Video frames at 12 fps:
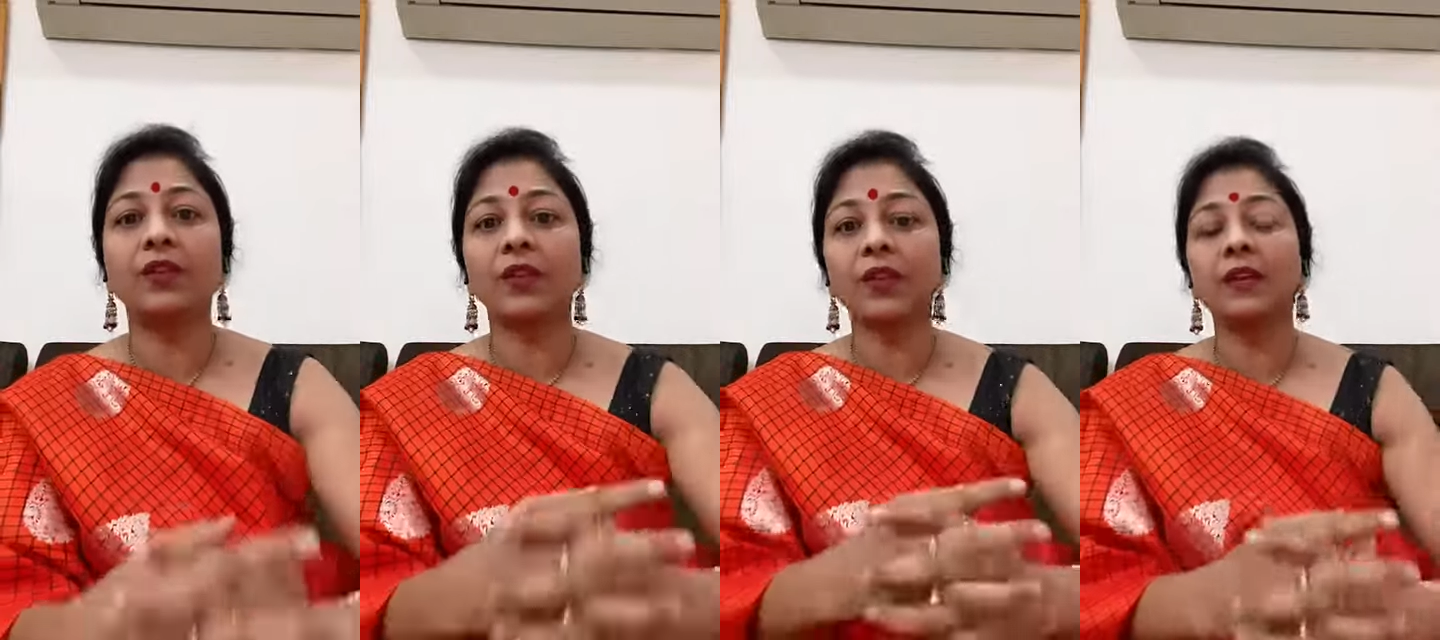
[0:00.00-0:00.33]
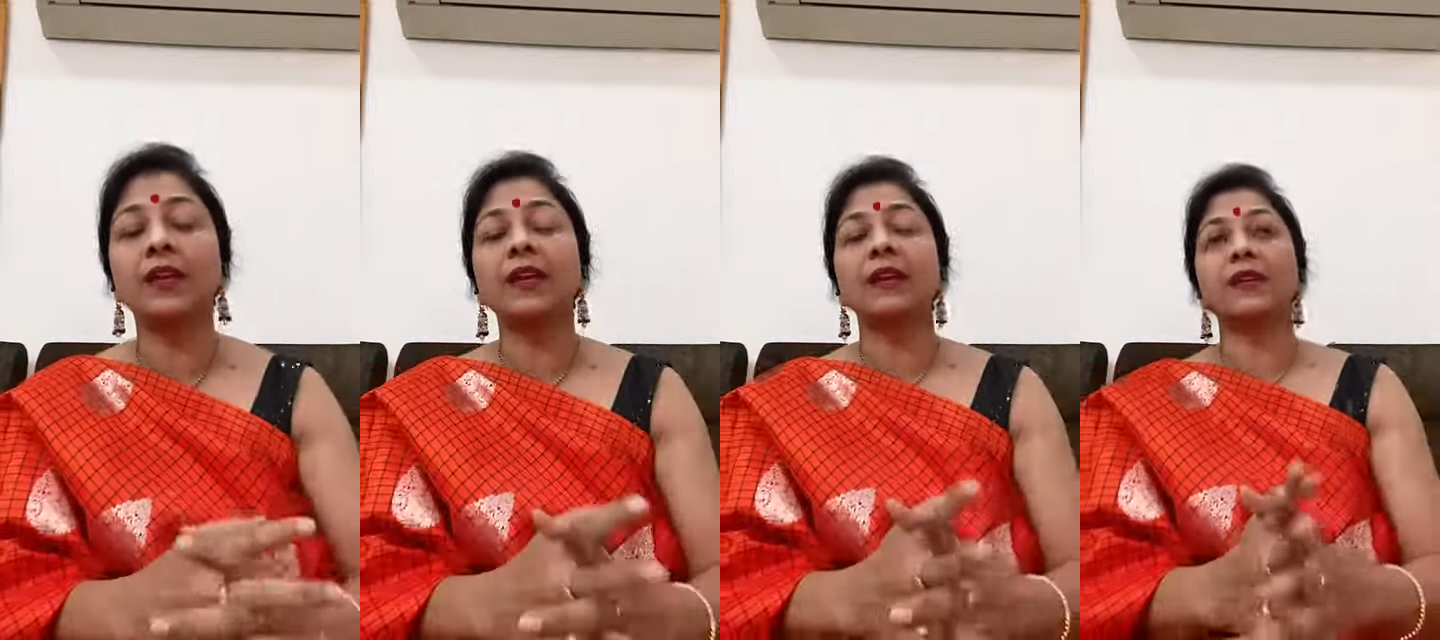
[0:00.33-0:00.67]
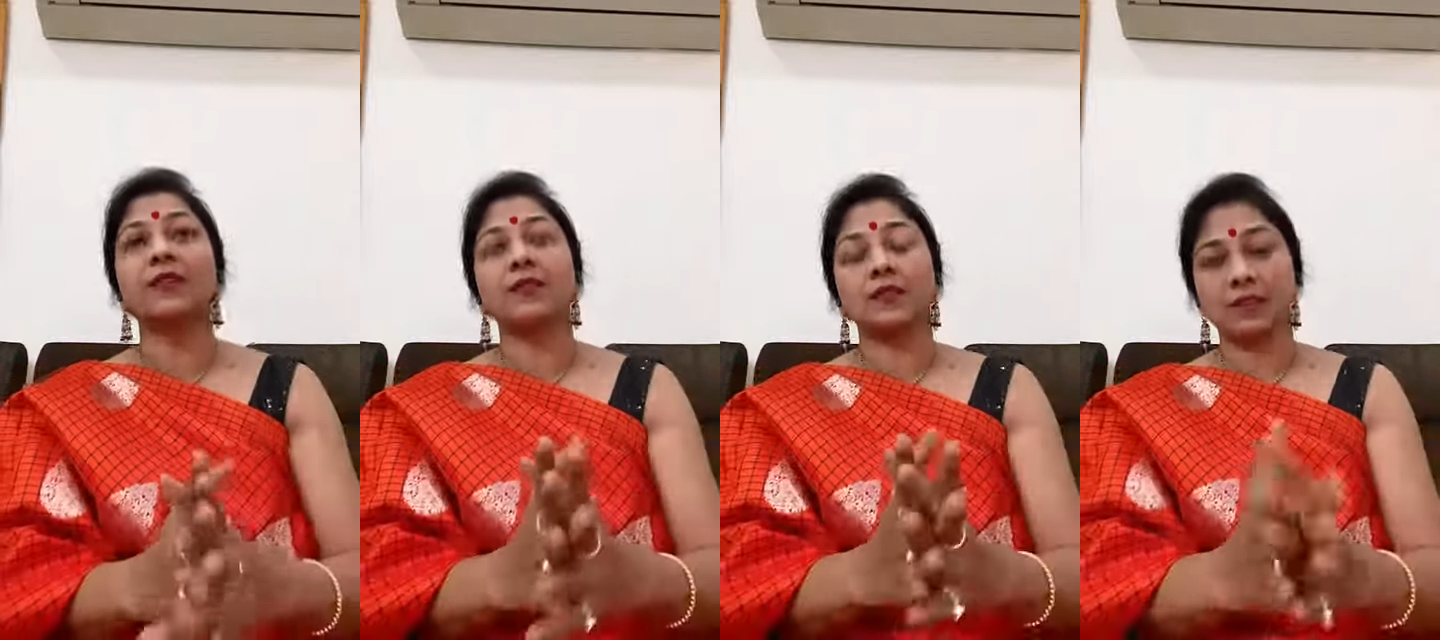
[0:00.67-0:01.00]
really
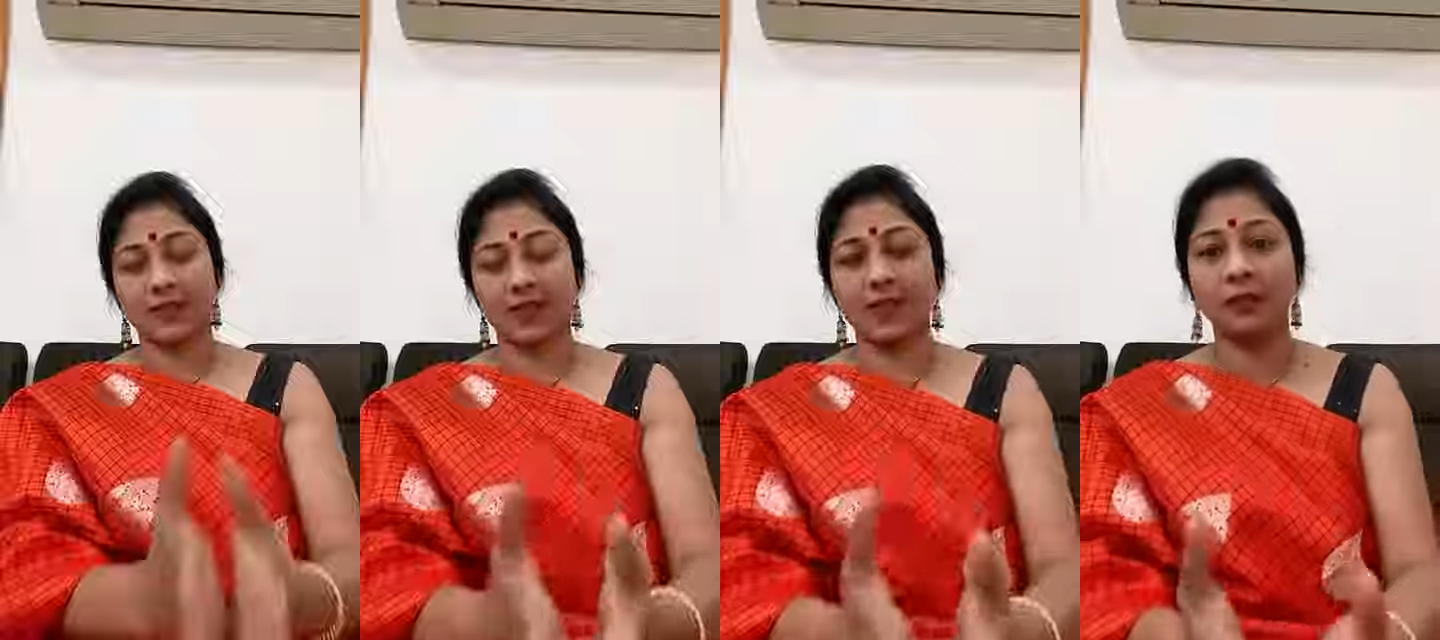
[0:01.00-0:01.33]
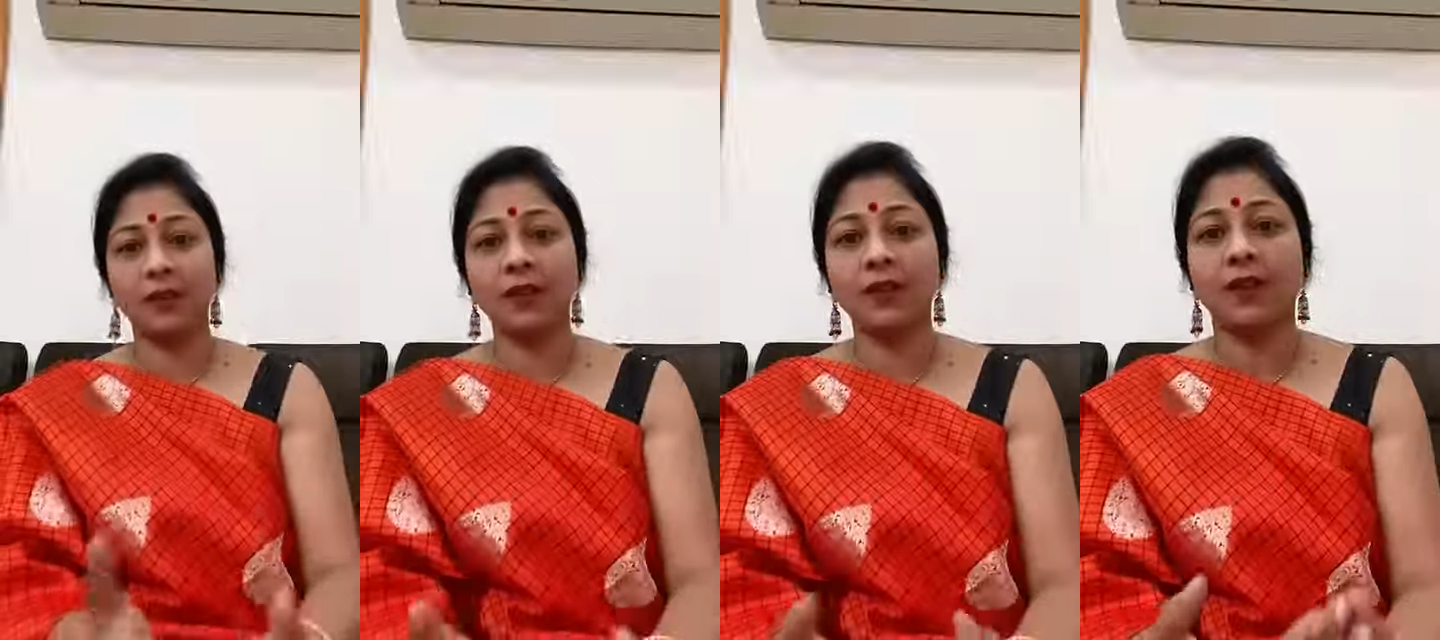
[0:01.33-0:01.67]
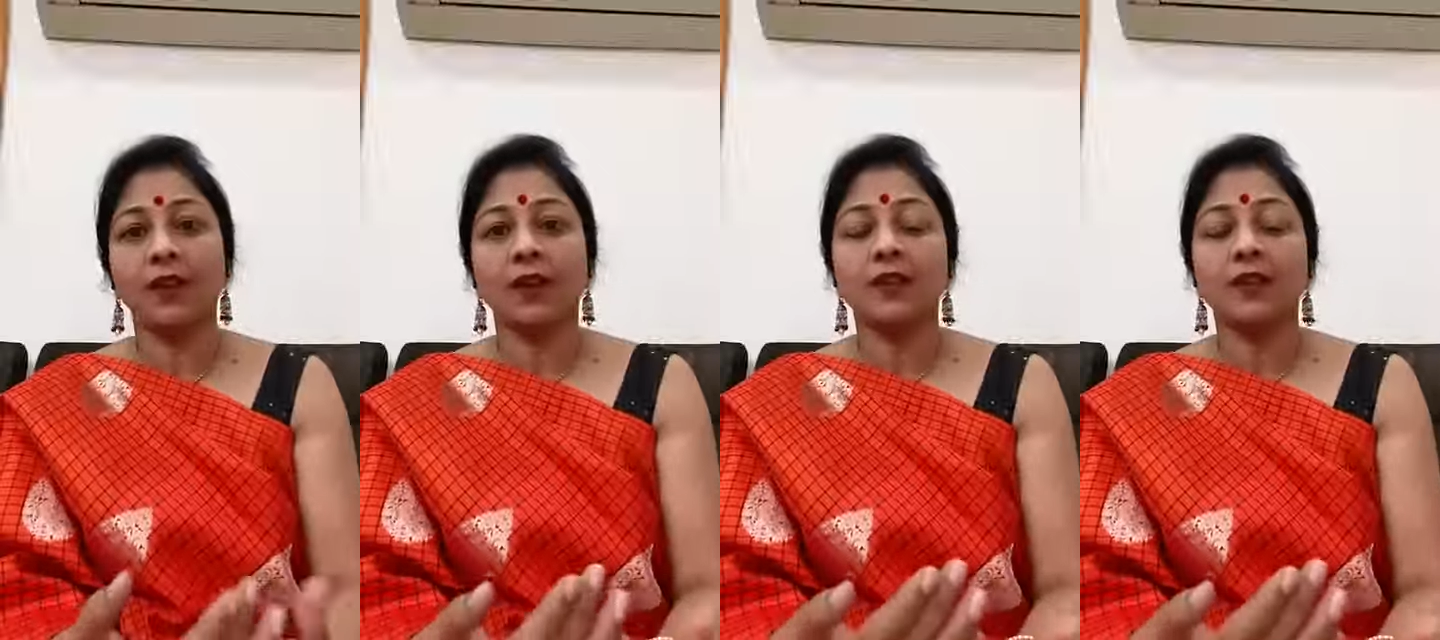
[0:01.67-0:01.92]
sustainable,